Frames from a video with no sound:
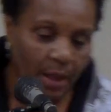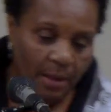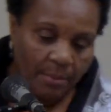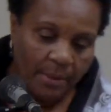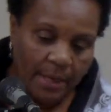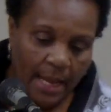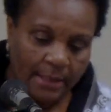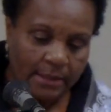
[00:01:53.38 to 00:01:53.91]

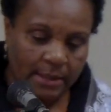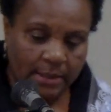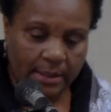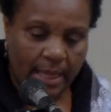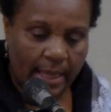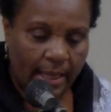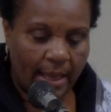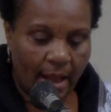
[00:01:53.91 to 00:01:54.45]
But I just
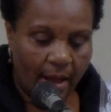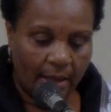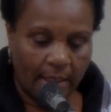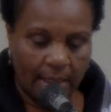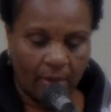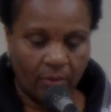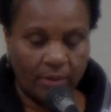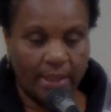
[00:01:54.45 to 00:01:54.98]
thank God,
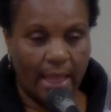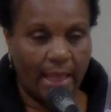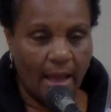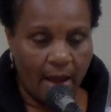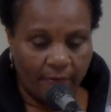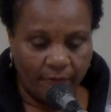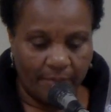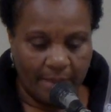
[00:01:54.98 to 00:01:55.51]
and I don't thank
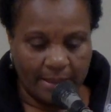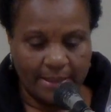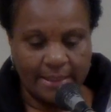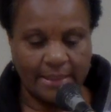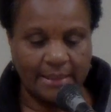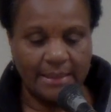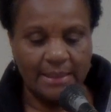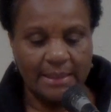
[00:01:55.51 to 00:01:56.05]
God for my
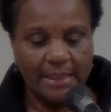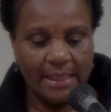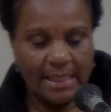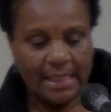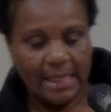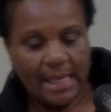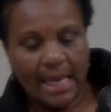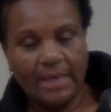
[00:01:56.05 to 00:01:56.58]
son.
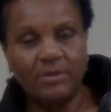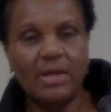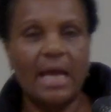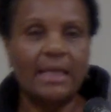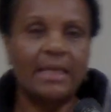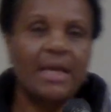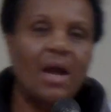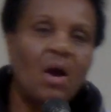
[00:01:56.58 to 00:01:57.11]
Amen. I
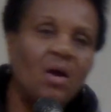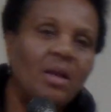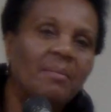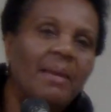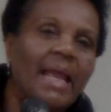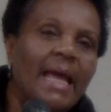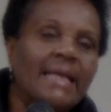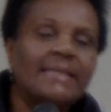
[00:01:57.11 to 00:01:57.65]
tried to call
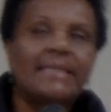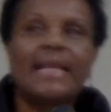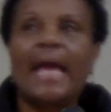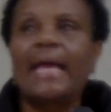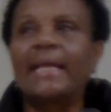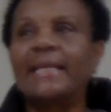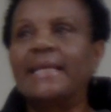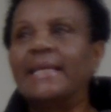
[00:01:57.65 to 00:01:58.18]
him last
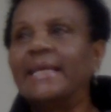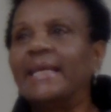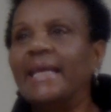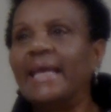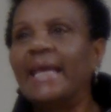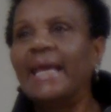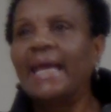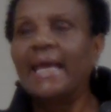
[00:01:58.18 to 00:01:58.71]
night,
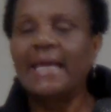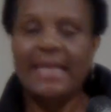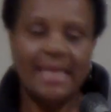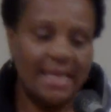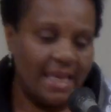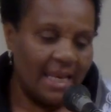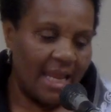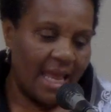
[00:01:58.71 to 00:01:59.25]
and
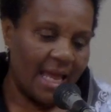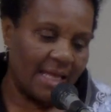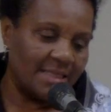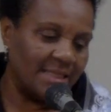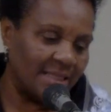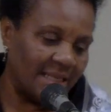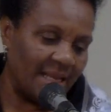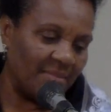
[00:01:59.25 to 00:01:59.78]
he didn't
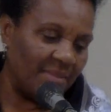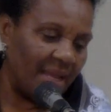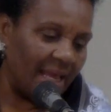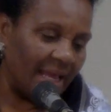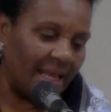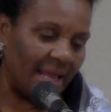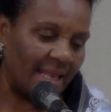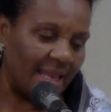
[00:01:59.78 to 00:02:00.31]
answer. And I'm like,
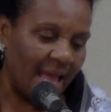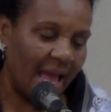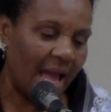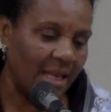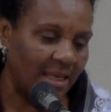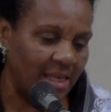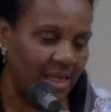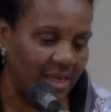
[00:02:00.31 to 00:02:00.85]

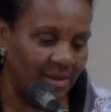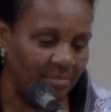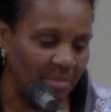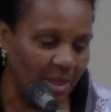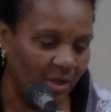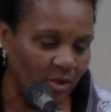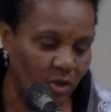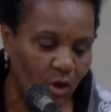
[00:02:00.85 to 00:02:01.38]
I need
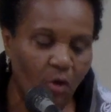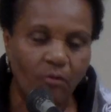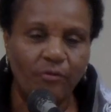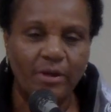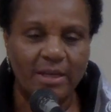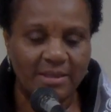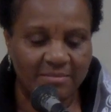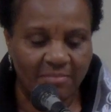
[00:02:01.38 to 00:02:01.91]
me a show for this.